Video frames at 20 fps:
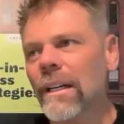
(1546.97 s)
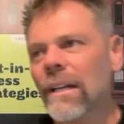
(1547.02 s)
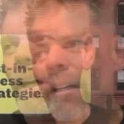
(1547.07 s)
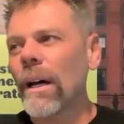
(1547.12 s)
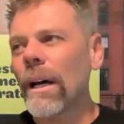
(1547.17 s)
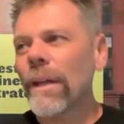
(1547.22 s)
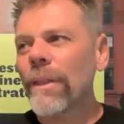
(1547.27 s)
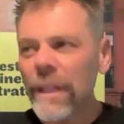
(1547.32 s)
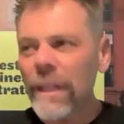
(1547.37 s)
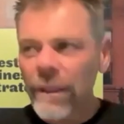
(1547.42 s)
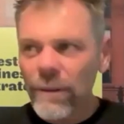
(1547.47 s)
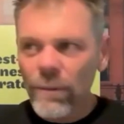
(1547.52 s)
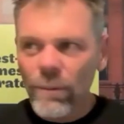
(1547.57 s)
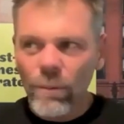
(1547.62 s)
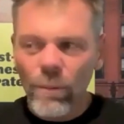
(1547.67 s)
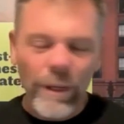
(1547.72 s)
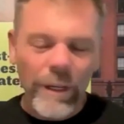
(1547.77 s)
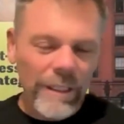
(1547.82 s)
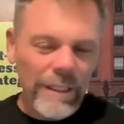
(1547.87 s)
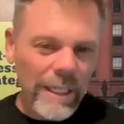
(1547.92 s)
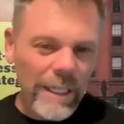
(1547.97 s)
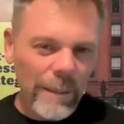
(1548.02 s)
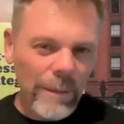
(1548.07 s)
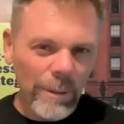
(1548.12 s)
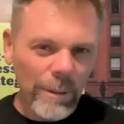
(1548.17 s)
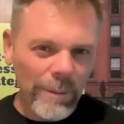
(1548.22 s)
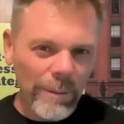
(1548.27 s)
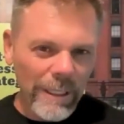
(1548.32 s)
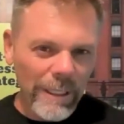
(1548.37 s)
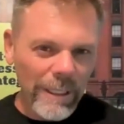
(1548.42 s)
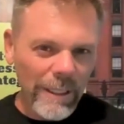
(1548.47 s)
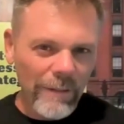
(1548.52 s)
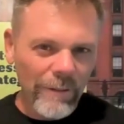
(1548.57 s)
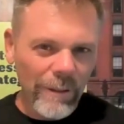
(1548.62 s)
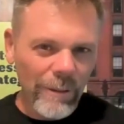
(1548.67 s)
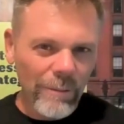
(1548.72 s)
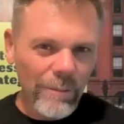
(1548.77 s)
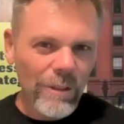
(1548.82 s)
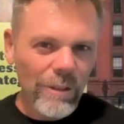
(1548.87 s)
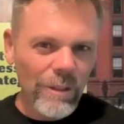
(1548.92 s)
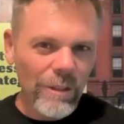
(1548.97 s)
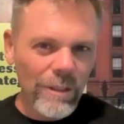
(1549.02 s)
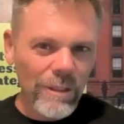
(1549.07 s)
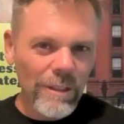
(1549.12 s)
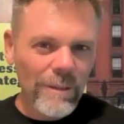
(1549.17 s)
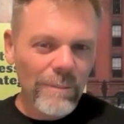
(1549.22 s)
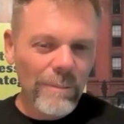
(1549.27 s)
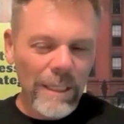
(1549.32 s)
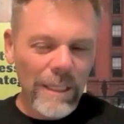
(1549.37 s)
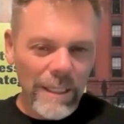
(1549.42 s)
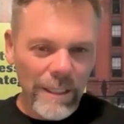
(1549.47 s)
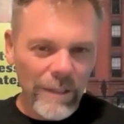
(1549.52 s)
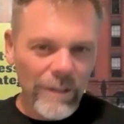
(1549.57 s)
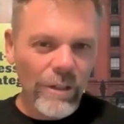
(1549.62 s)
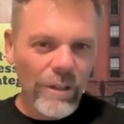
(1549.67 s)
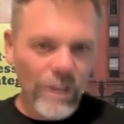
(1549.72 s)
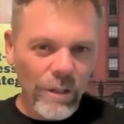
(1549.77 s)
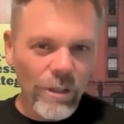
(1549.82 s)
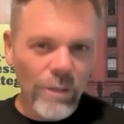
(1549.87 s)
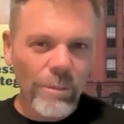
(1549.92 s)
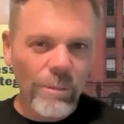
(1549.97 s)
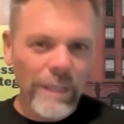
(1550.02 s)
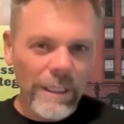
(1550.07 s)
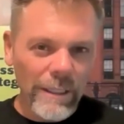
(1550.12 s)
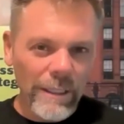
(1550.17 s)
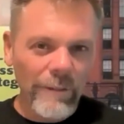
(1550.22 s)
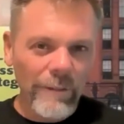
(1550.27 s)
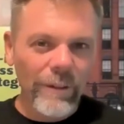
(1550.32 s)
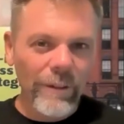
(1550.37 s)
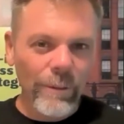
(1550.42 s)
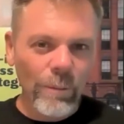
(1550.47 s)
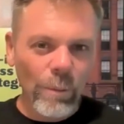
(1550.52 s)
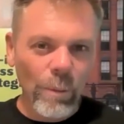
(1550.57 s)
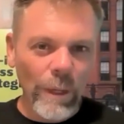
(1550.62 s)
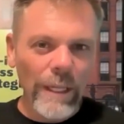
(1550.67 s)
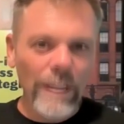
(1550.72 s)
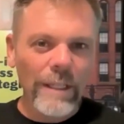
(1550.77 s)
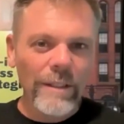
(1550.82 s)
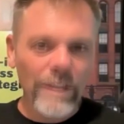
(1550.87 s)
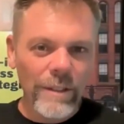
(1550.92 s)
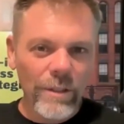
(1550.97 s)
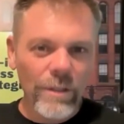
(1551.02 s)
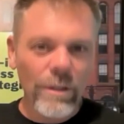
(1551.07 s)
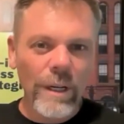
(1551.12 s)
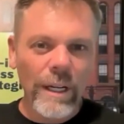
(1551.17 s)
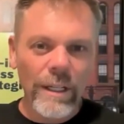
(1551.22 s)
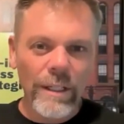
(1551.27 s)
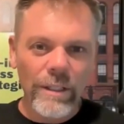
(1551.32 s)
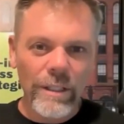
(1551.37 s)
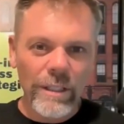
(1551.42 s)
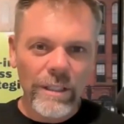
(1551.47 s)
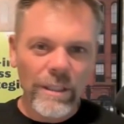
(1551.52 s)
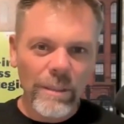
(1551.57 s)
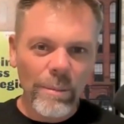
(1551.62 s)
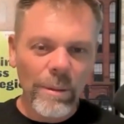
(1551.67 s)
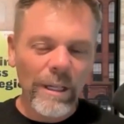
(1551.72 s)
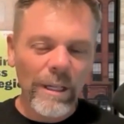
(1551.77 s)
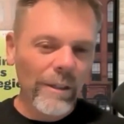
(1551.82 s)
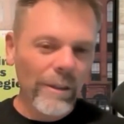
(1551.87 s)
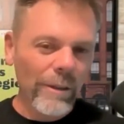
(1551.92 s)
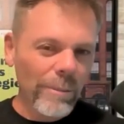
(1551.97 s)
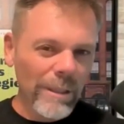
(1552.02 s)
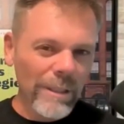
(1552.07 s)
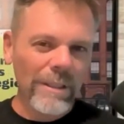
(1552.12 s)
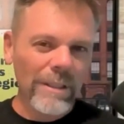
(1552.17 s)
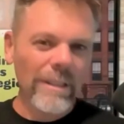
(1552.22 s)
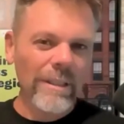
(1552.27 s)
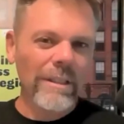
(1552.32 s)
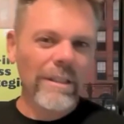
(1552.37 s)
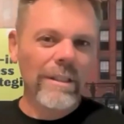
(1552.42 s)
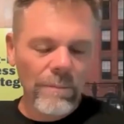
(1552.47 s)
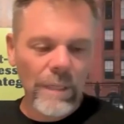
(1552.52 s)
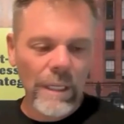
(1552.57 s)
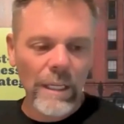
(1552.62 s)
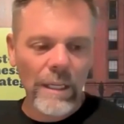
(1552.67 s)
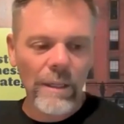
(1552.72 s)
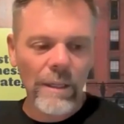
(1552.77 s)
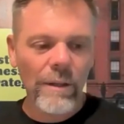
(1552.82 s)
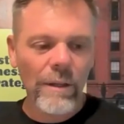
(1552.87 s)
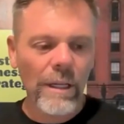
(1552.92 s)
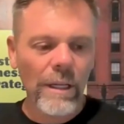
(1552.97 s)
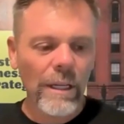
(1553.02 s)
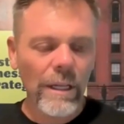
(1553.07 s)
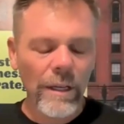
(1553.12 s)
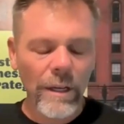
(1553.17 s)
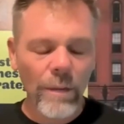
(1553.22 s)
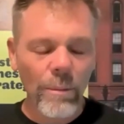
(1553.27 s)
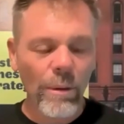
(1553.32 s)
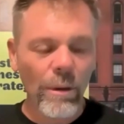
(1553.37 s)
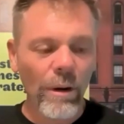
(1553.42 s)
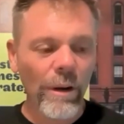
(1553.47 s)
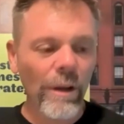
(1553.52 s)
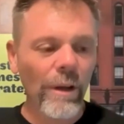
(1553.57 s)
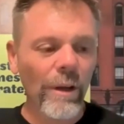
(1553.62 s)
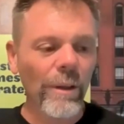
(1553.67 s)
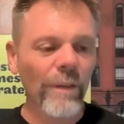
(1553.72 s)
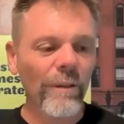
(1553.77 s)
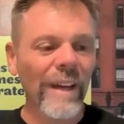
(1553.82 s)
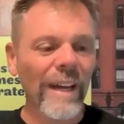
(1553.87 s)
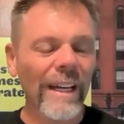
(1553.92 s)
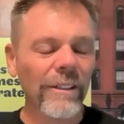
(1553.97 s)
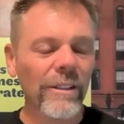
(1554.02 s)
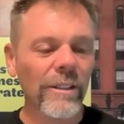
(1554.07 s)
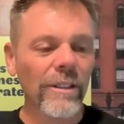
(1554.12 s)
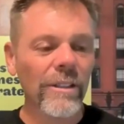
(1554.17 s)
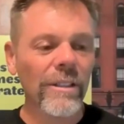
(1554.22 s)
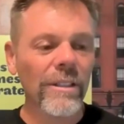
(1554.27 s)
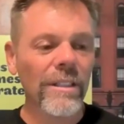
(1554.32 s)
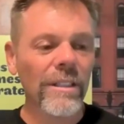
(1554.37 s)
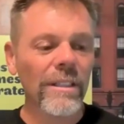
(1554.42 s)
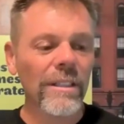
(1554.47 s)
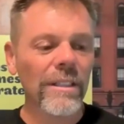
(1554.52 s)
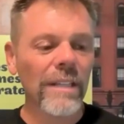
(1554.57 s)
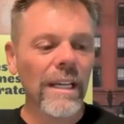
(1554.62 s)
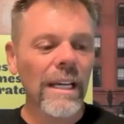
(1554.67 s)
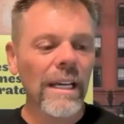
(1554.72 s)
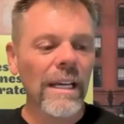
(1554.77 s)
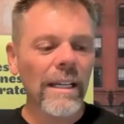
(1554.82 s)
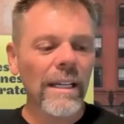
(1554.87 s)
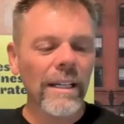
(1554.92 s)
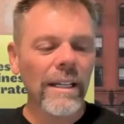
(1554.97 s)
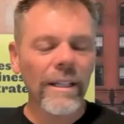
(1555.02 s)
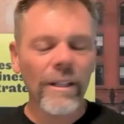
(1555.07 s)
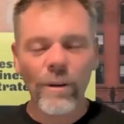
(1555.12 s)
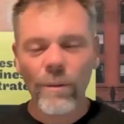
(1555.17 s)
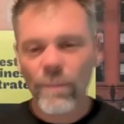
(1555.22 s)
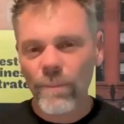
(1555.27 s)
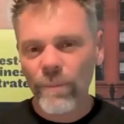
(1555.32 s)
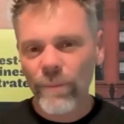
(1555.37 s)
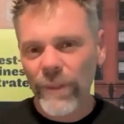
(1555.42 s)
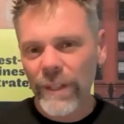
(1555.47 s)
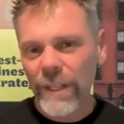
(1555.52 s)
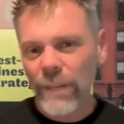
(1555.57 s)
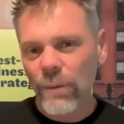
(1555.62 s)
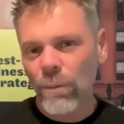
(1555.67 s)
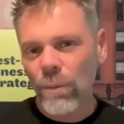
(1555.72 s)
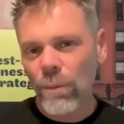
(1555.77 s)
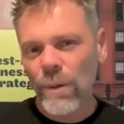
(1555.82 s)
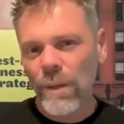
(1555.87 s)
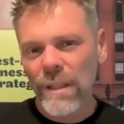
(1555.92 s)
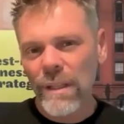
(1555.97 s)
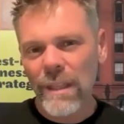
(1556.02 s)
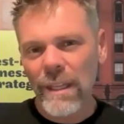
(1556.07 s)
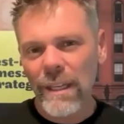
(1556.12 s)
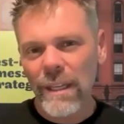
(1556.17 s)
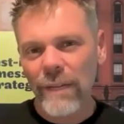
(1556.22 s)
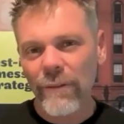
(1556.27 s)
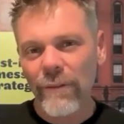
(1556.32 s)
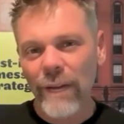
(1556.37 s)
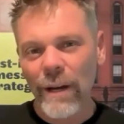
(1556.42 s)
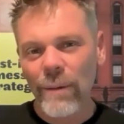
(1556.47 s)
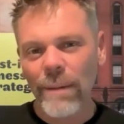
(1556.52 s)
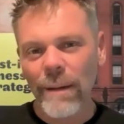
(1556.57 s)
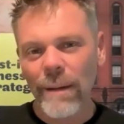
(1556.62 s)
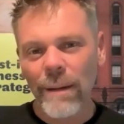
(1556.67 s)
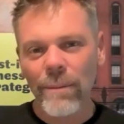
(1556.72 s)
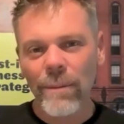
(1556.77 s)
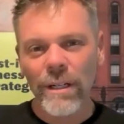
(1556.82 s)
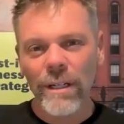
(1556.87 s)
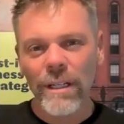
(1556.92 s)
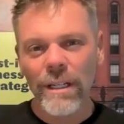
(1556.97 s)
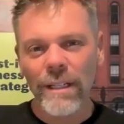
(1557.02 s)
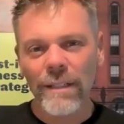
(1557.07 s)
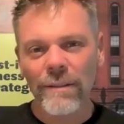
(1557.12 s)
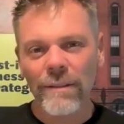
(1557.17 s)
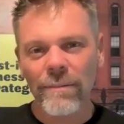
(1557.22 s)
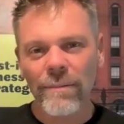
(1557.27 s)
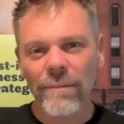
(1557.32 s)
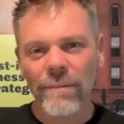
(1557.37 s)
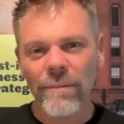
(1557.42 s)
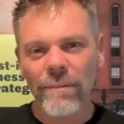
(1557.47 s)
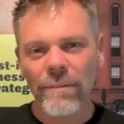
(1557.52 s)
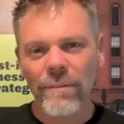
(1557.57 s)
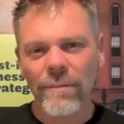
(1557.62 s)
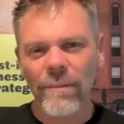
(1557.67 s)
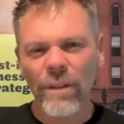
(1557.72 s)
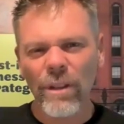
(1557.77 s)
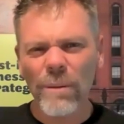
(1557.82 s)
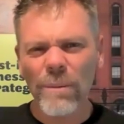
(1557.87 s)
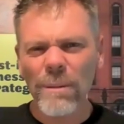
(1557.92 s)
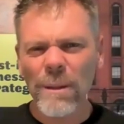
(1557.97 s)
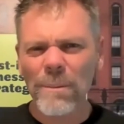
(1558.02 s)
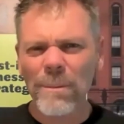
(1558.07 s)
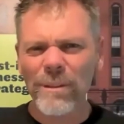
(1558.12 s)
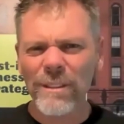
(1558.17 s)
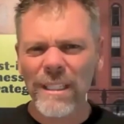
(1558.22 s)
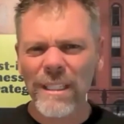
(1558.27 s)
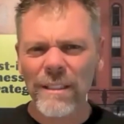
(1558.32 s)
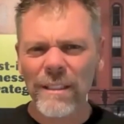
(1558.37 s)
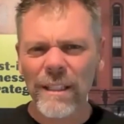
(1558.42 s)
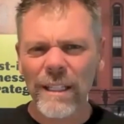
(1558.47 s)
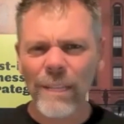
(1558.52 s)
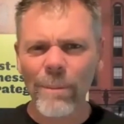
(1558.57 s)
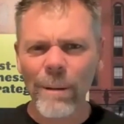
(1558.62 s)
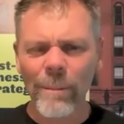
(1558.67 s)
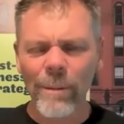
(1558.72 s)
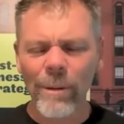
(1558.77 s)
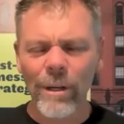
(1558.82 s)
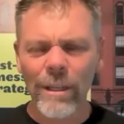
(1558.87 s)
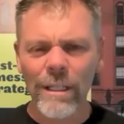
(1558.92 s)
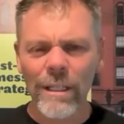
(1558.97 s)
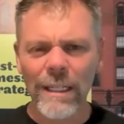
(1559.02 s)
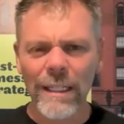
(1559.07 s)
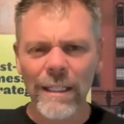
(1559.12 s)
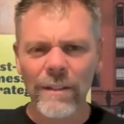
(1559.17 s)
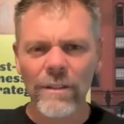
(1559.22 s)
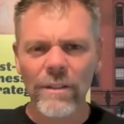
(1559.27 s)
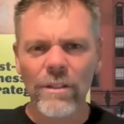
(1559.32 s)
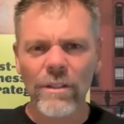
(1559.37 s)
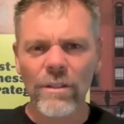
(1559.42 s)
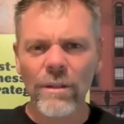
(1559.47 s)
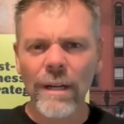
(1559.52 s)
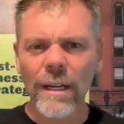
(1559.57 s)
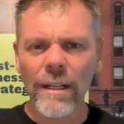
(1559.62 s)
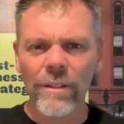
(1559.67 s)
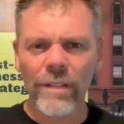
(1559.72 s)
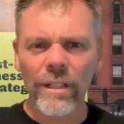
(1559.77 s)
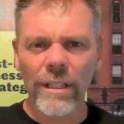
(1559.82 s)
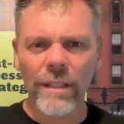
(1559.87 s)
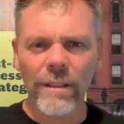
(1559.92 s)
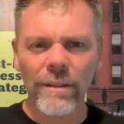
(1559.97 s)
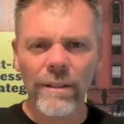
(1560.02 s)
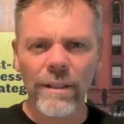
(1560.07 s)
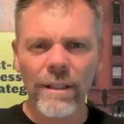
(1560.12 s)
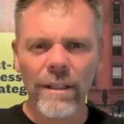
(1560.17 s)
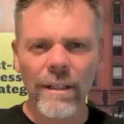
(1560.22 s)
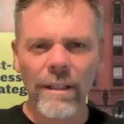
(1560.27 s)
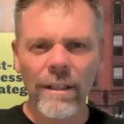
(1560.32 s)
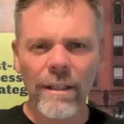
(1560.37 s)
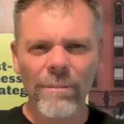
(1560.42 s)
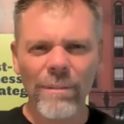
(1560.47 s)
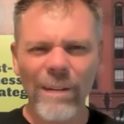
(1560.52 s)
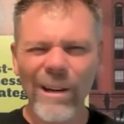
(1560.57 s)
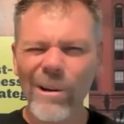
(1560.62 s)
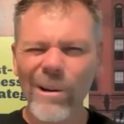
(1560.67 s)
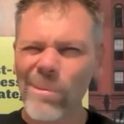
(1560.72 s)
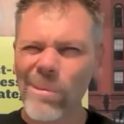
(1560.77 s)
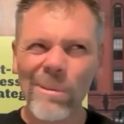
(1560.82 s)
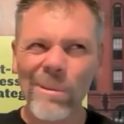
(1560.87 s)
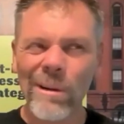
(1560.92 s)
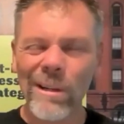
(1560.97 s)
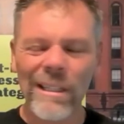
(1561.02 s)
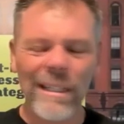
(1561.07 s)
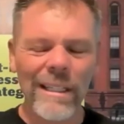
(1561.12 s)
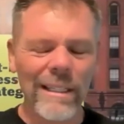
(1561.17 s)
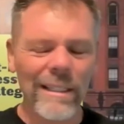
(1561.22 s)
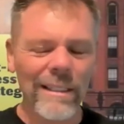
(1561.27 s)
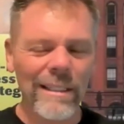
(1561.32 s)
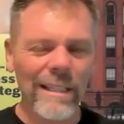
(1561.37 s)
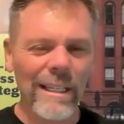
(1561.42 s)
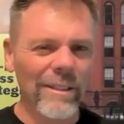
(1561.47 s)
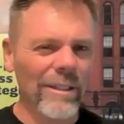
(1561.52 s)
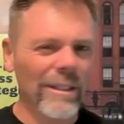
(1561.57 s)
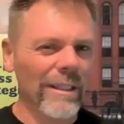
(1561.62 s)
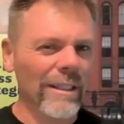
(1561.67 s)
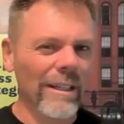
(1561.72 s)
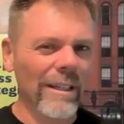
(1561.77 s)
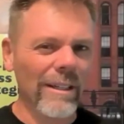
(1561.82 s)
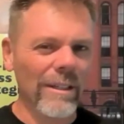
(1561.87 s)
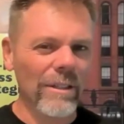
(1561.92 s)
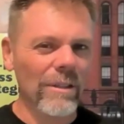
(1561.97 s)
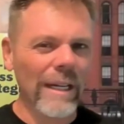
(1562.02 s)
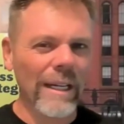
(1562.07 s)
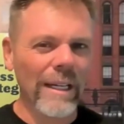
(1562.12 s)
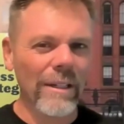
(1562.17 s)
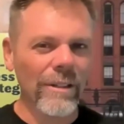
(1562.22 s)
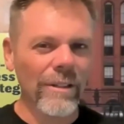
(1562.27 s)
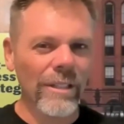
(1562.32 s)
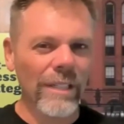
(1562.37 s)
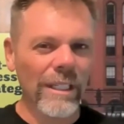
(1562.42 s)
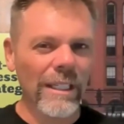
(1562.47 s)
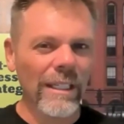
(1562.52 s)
I think one example I'm going to give you, just because there are so many different ways and strategies depending on the business and a number of other factors, is, when we think of outbound marketing, a lot of people tend to think about marketing as a strategy. Well, outbound marketing is actually not a strategy.